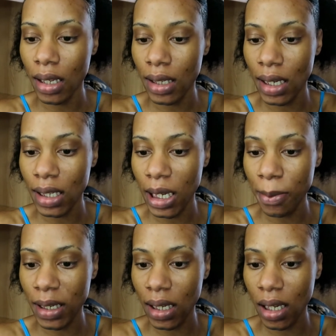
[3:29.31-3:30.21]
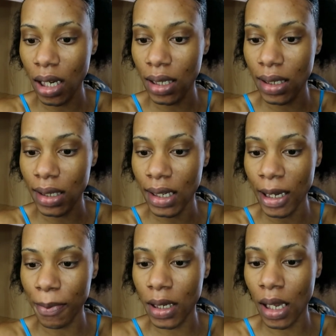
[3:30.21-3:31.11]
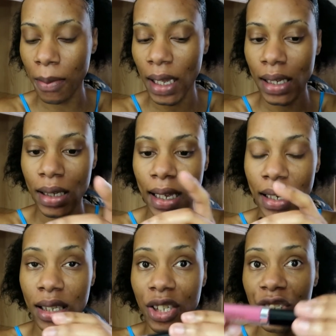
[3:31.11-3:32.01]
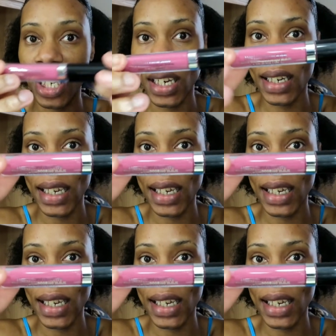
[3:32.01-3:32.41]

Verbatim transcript: It says Ipsy Unzipped. I'm guessing that is the shade